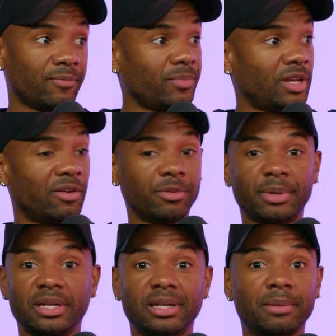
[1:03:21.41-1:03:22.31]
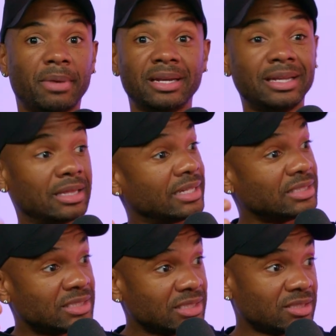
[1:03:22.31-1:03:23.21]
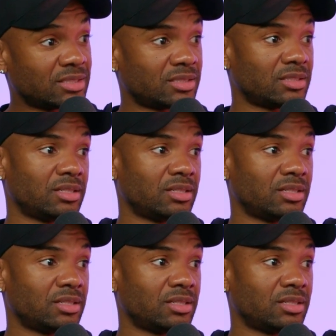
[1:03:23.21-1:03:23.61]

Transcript: Government might need lenses.